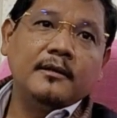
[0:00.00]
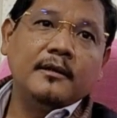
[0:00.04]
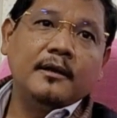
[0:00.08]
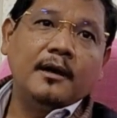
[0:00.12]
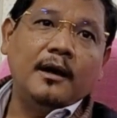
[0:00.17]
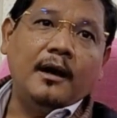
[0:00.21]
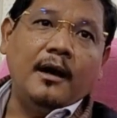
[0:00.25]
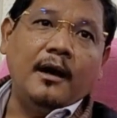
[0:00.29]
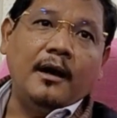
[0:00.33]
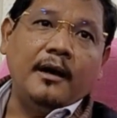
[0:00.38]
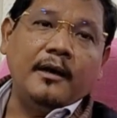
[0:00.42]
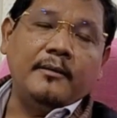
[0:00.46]

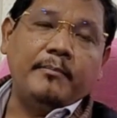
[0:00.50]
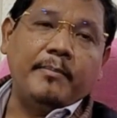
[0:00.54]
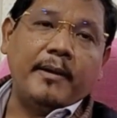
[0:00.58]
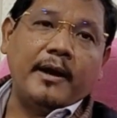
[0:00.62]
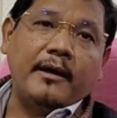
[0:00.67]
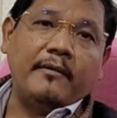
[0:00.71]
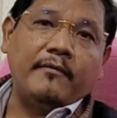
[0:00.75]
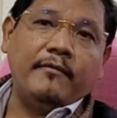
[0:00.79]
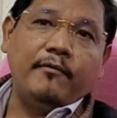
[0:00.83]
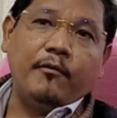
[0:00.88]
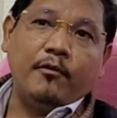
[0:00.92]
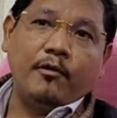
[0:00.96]
uh, in para
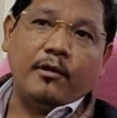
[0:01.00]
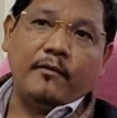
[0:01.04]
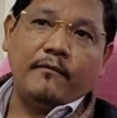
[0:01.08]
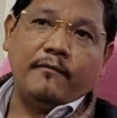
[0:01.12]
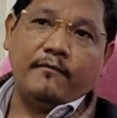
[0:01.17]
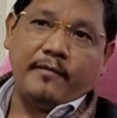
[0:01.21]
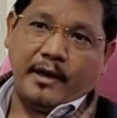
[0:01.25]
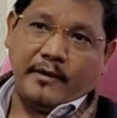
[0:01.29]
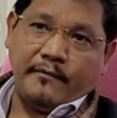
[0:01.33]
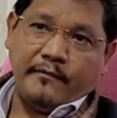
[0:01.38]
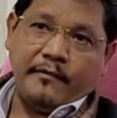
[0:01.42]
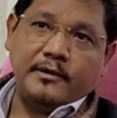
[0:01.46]
4 and
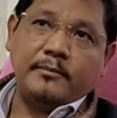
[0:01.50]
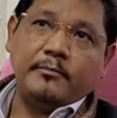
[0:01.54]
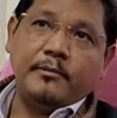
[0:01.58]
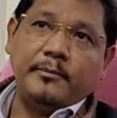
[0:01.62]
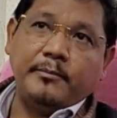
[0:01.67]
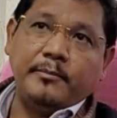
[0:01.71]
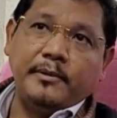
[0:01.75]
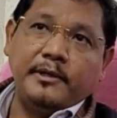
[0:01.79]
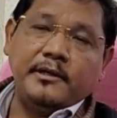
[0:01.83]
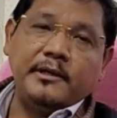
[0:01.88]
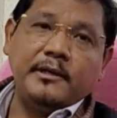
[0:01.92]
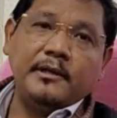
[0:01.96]
5, which I'm
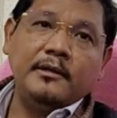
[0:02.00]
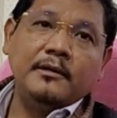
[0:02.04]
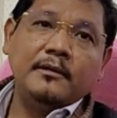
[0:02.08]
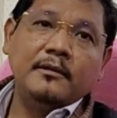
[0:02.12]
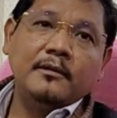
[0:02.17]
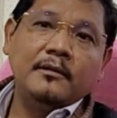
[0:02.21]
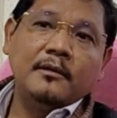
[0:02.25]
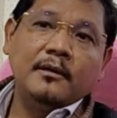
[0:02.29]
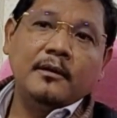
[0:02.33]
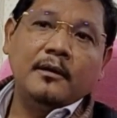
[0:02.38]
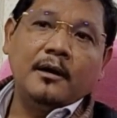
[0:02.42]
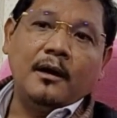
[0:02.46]
repeating,
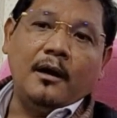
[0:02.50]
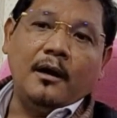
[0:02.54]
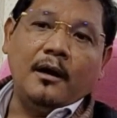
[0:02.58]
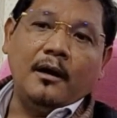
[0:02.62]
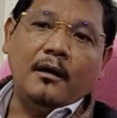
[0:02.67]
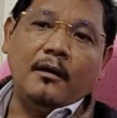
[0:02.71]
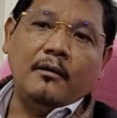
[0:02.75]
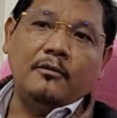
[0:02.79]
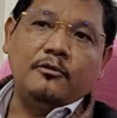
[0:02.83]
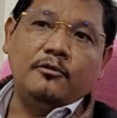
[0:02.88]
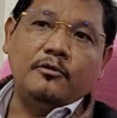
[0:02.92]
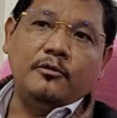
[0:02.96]

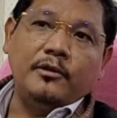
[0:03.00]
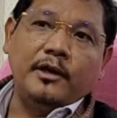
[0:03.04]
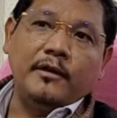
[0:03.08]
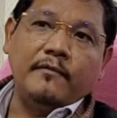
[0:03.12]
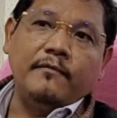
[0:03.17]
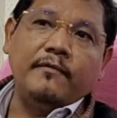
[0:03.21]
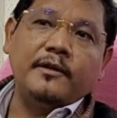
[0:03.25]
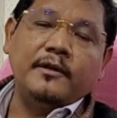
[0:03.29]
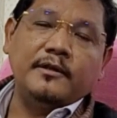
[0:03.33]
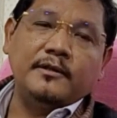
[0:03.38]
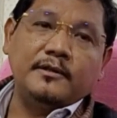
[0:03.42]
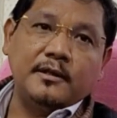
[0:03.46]
uh, to give
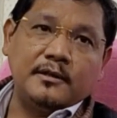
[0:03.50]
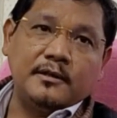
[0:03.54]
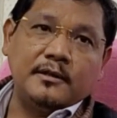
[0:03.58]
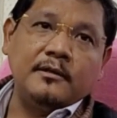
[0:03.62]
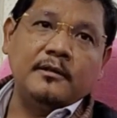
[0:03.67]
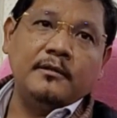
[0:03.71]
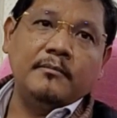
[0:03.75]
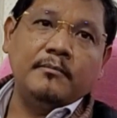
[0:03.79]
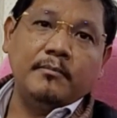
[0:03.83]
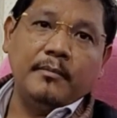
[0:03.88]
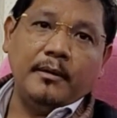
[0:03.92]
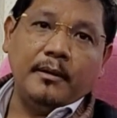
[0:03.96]
the
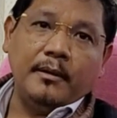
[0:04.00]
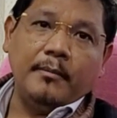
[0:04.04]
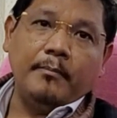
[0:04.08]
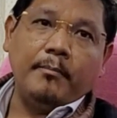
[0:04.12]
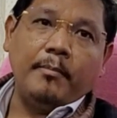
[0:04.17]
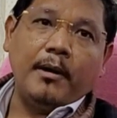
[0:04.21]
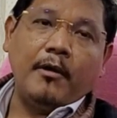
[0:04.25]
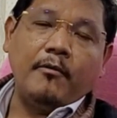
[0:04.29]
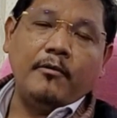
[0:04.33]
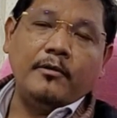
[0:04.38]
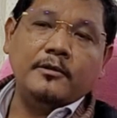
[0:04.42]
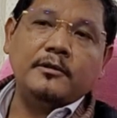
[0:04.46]
certain uh,
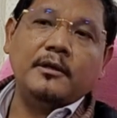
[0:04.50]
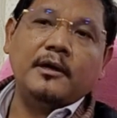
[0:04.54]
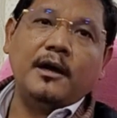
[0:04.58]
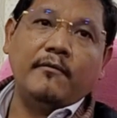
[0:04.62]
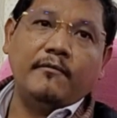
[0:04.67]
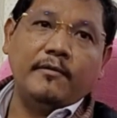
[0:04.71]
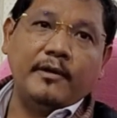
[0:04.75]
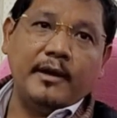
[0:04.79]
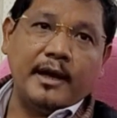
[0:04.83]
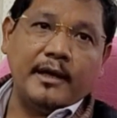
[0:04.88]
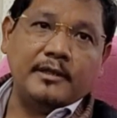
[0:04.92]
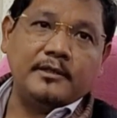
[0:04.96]
powers. The
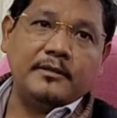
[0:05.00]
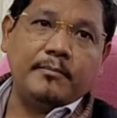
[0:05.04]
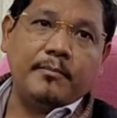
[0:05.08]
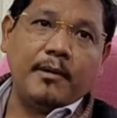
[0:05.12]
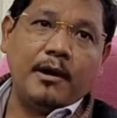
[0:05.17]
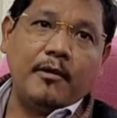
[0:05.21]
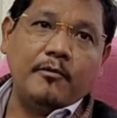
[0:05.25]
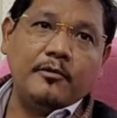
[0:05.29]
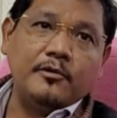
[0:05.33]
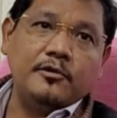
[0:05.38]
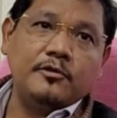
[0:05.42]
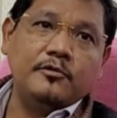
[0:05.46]
governor has the
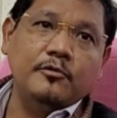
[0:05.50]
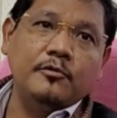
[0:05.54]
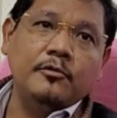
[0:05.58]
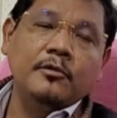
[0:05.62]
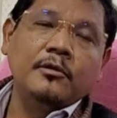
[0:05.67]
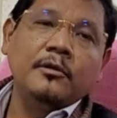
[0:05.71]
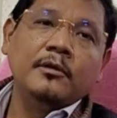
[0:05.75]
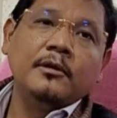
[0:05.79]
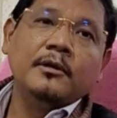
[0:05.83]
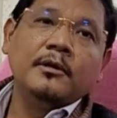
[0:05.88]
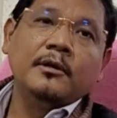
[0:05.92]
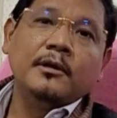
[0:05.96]
powers to
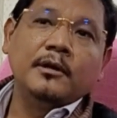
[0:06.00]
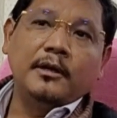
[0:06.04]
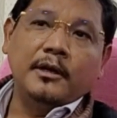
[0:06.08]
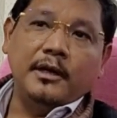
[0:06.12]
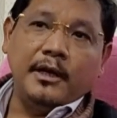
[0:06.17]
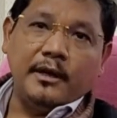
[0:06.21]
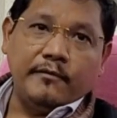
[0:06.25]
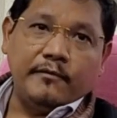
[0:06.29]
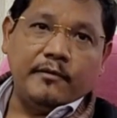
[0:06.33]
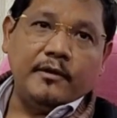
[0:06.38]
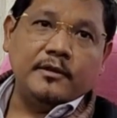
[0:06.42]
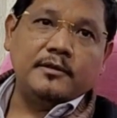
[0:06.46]

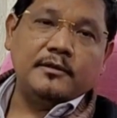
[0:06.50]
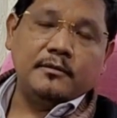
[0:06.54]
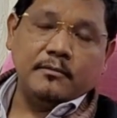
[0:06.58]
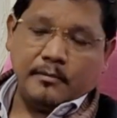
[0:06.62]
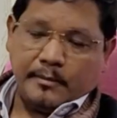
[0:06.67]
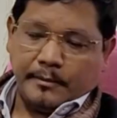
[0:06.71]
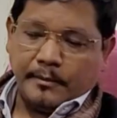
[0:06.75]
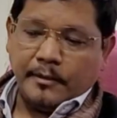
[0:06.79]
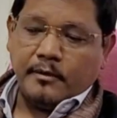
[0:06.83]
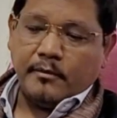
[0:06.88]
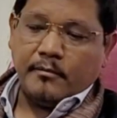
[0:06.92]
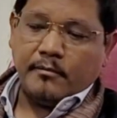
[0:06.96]
give this, I
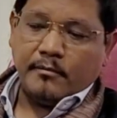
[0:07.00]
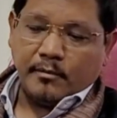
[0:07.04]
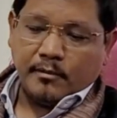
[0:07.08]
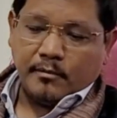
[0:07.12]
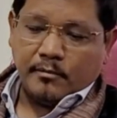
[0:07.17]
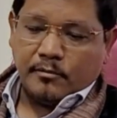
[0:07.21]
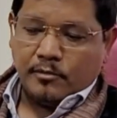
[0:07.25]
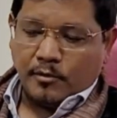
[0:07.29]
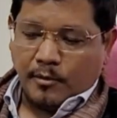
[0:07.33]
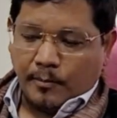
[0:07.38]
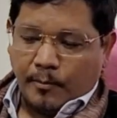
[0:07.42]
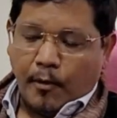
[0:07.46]
mean,
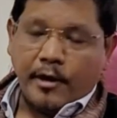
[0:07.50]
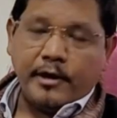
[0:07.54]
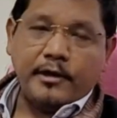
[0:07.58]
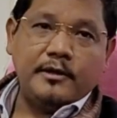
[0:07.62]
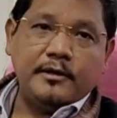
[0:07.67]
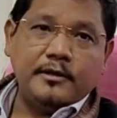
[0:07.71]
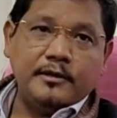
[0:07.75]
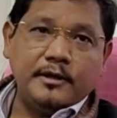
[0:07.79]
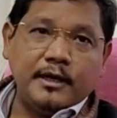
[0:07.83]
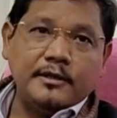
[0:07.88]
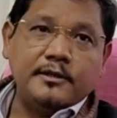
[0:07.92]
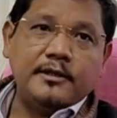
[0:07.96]
to appoint
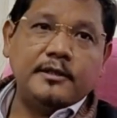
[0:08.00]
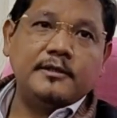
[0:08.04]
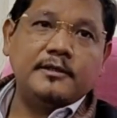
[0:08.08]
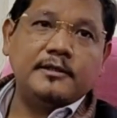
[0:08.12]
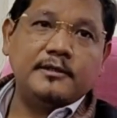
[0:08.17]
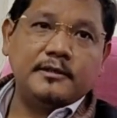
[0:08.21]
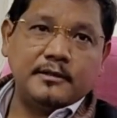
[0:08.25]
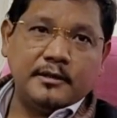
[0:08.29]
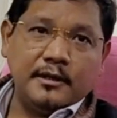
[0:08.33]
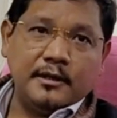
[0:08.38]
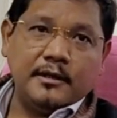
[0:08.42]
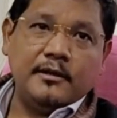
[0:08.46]

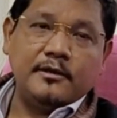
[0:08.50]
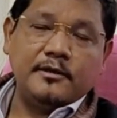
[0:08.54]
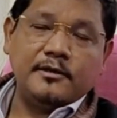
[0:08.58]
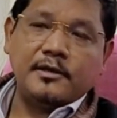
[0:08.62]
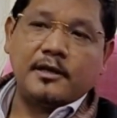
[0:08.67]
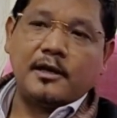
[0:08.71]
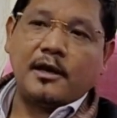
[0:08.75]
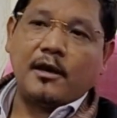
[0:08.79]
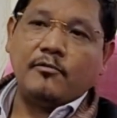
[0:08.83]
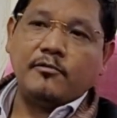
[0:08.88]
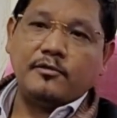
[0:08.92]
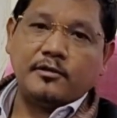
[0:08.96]
judges in the district
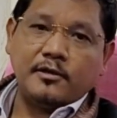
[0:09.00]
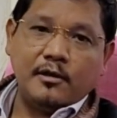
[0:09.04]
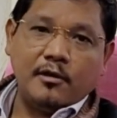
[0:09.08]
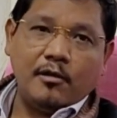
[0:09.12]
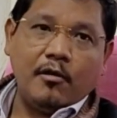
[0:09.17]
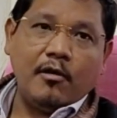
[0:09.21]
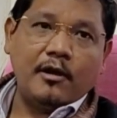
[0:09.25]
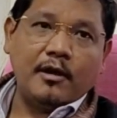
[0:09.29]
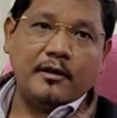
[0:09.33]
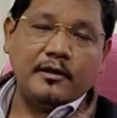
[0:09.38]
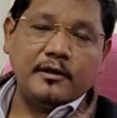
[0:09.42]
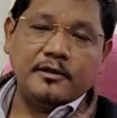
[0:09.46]
council
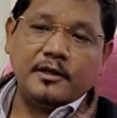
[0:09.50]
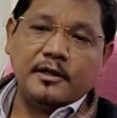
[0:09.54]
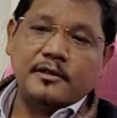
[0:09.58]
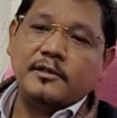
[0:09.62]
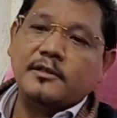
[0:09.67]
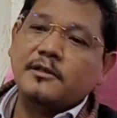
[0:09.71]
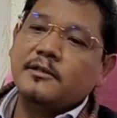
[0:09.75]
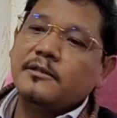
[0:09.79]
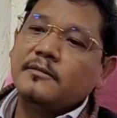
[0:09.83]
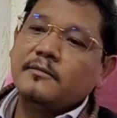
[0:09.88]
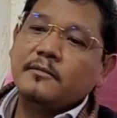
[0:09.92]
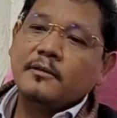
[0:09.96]
or other
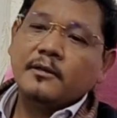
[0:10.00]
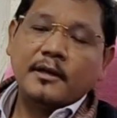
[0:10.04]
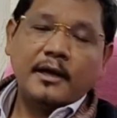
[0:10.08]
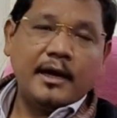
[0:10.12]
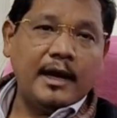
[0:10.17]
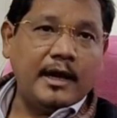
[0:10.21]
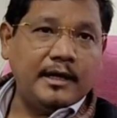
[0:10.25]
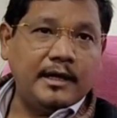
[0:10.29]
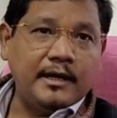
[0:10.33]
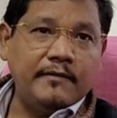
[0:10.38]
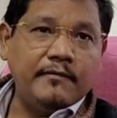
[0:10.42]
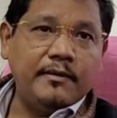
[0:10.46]
judges
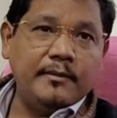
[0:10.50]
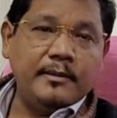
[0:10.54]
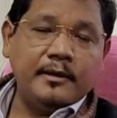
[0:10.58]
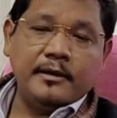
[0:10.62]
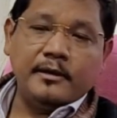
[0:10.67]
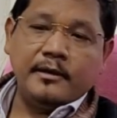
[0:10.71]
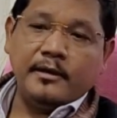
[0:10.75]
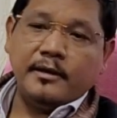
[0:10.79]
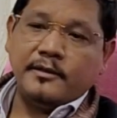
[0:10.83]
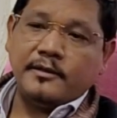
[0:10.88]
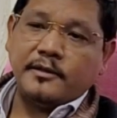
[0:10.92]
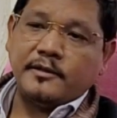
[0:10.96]
and give them the
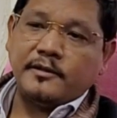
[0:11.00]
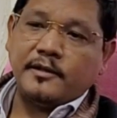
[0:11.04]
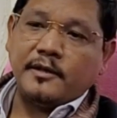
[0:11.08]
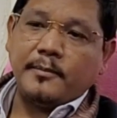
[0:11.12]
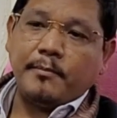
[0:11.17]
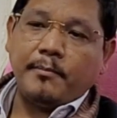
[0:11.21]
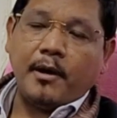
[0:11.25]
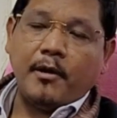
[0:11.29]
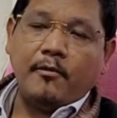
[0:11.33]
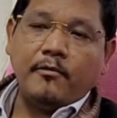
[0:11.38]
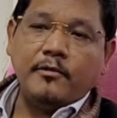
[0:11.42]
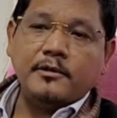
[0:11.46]
necessary
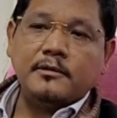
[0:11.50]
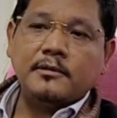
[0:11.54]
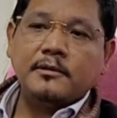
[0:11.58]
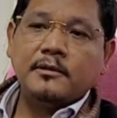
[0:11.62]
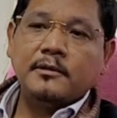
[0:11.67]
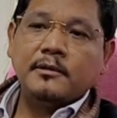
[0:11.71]
powers.